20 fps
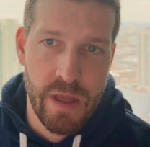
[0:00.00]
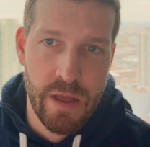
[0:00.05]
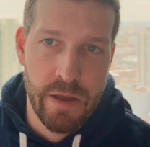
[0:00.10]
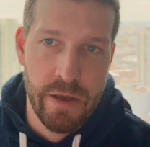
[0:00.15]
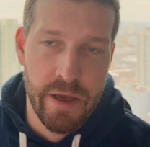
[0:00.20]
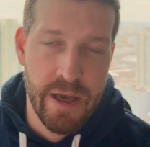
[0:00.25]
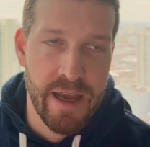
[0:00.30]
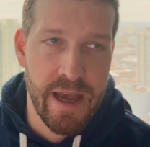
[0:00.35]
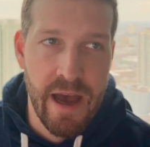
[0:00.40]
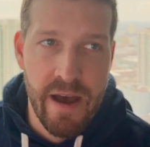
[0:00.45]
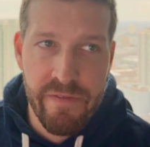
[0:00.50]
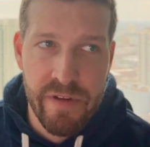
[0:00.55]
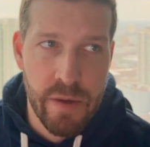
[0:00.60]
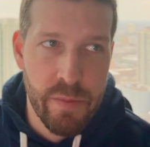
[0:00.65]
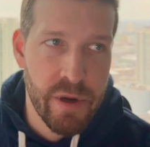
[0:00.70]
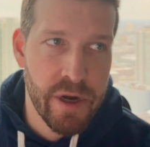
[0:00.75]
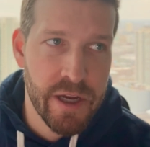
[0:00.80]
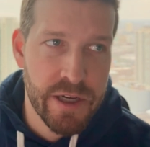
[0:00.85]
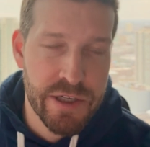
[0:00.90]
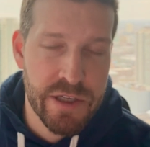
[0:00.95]
You get
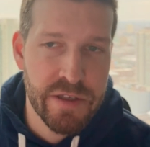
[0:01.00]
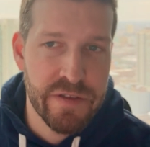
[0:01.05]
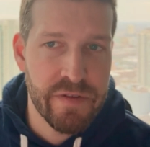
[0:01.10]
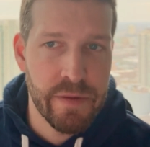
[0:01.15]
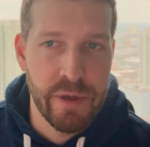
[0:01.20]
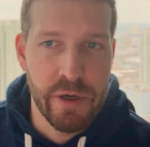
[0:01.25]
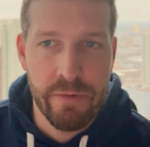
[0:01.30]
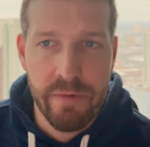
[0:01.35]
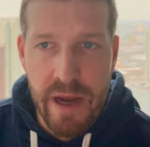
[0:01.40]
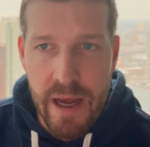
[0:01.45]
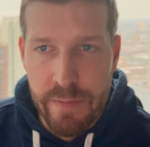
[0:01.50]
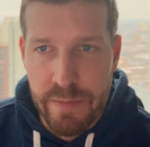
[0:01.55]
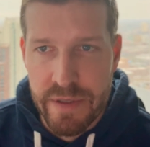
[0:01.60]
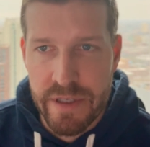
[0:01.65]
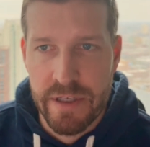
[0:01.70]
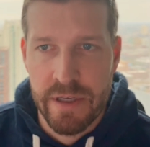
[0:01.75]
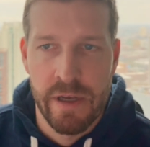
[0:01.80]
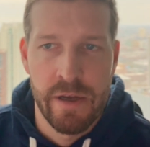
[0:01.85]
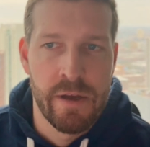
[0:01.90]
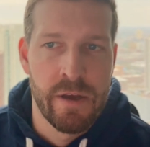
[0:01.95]
confident predictions from your
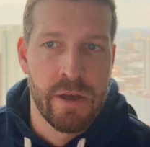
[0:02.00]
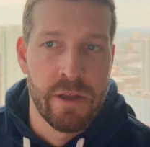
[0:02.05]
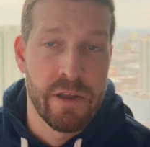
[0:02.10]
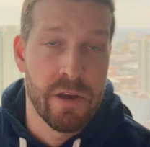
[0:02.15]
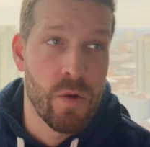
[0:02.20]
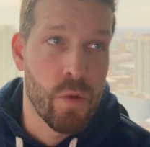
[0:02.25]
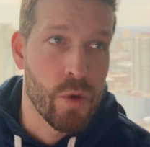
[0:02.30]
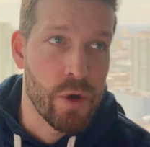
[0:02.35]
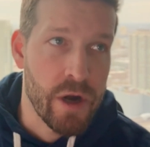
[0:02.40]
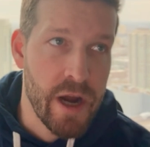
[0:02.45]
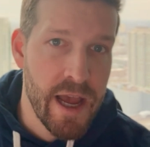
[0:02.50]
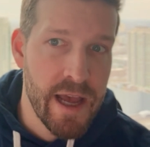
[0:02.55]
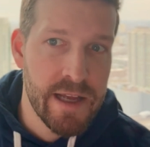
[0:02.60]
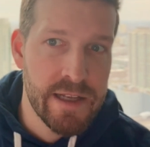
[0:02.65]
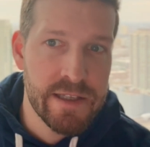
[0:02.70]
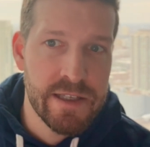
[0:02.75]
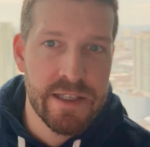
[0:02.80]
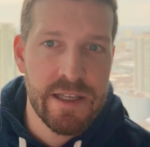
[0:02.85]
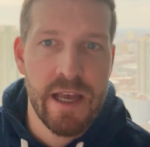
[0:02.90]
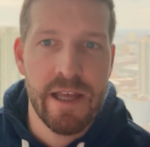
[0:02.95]
reps, the quarter
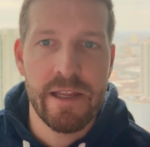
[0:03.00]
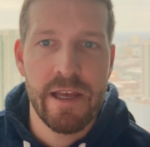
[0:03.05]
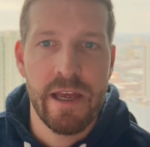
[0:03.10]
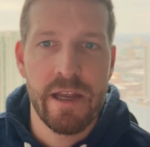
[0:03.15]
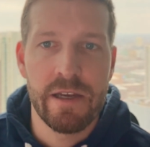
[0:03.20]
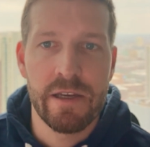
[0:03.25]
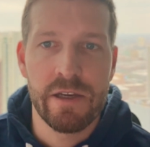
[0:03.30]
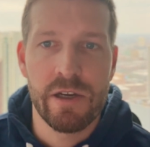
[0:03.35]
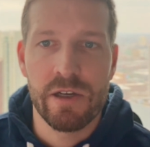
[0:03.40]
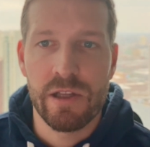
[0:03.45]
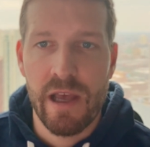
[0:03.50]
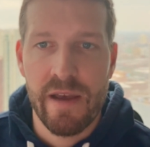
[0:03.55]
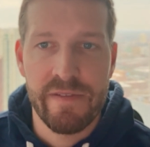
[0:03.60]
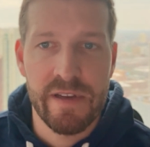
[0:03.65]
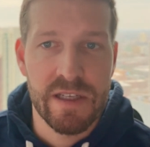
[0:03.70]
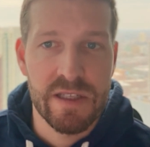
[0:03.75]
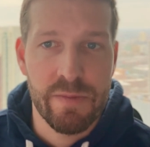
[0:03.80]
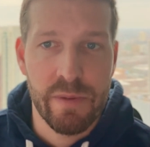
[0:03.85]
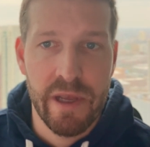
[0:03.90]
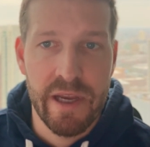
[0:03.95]
ends, and then you're
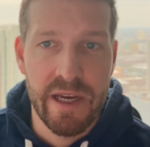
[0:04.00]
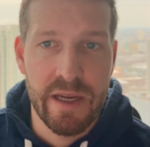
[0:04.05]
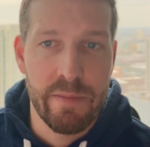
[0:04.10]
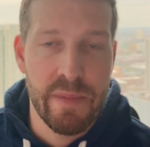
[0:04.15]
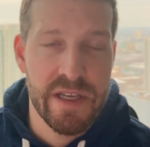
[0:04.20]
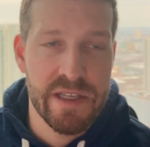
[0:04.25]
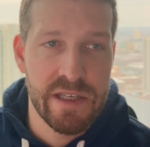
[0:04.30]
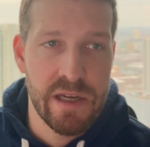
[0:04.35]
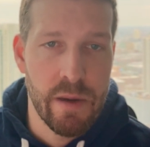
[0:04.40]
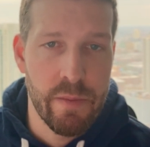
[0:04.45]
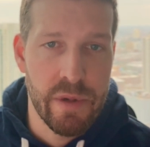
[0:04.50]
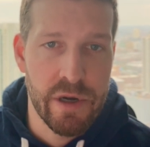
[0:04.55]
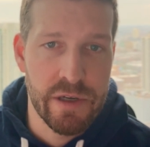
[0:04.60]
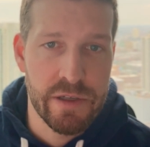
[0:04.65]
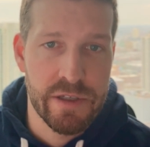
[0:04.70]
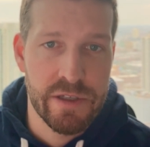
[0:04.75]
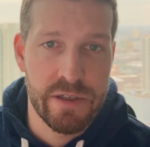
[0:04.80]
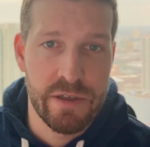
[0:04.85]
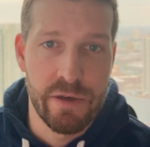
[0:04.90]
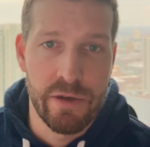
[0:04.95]
left explaining missed
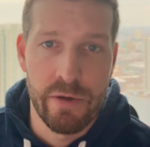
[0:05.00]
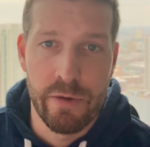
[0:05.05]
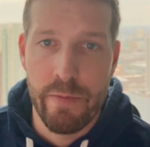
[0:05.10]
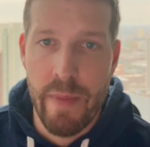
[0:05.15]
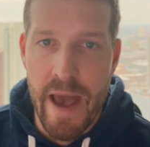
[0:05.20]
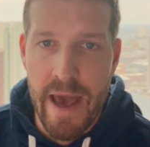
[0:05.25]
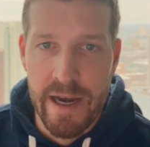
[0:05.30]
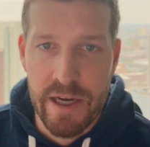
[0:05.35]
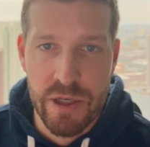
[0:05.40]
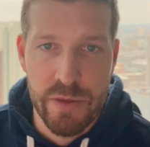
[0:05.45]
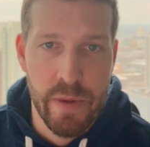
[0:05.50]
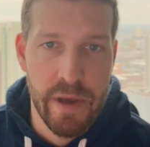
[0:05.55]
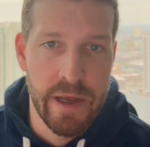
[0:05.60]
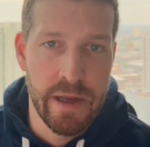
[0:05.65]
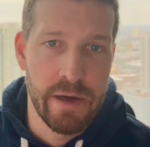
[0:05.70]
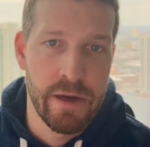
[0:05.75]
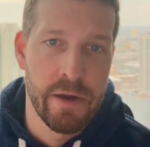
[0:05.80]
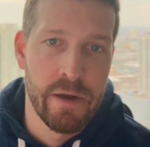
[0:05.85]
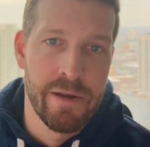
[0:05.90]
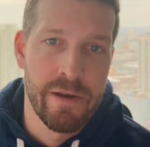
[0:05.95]
numbers to
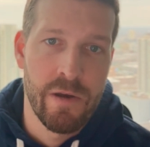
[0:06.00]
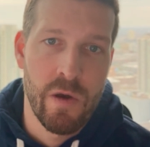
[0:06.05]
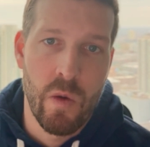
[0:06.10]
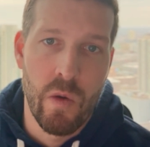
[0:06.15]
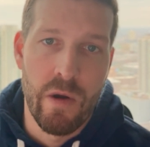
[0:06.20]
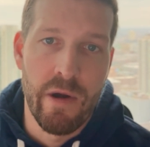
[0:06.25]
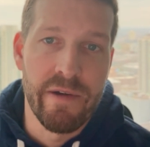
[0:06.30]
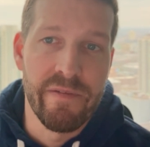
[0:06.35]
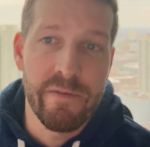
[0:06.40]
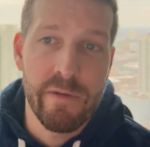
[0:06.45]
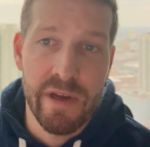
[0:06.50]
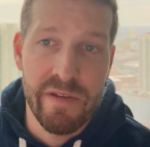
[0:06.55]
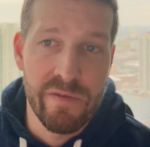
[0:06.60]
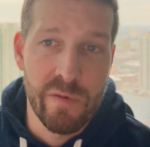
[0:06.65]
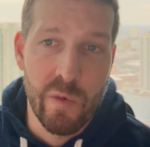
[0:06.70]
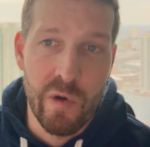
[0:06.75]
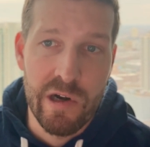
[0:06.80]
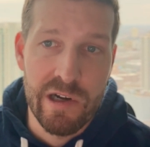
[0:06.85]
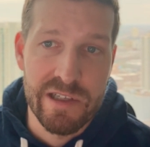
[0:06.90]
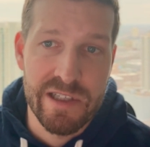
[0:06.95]
management or
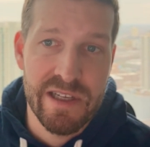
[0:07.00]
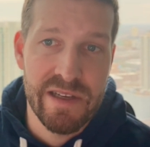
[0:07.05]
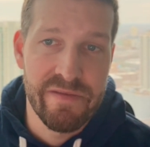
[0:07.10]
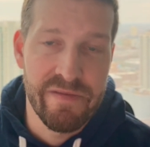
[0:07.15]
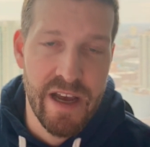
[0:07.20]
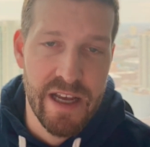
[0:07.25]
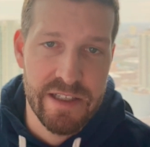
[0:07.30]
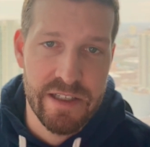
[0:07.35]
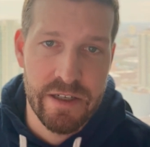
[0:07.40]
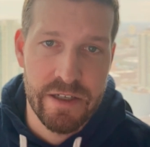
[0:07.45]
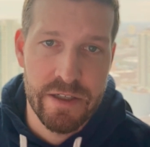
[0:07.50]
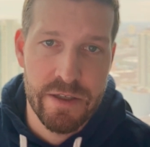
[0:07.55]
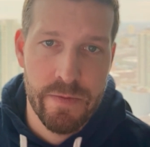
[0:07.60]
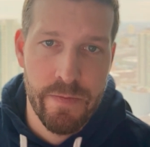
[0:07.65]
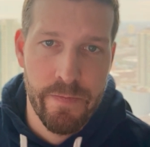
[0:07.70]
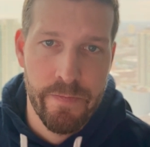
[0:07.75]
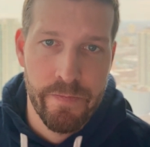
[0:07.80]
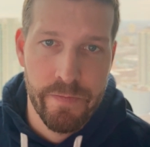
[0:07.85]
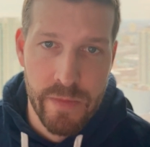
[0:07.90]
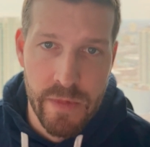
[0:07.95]
even worse, investors.
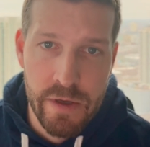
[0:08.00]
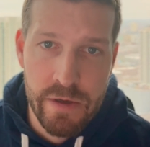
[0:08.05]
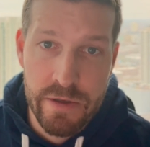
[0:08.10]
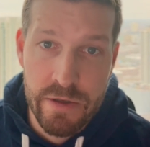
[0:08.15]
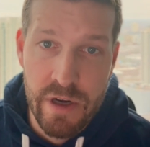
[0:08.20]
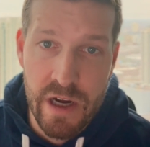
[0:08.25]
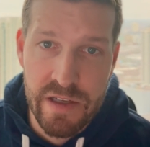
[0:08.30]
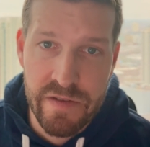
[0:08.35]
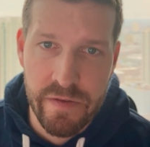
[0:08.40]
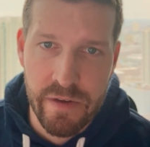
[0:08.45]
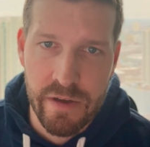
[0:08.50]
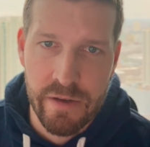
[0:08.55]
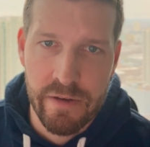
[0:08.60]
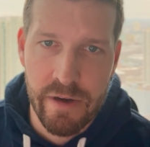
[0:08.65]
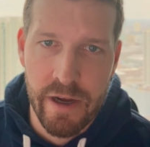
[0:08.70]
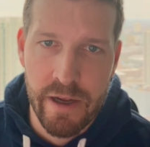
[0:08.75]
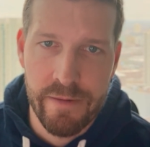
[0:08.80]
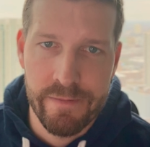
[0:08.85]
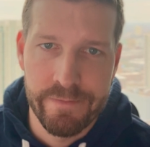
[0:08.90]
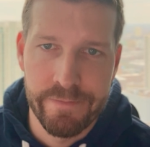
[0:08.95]
Stressful,
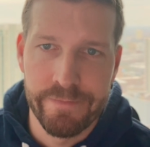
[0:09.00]
right?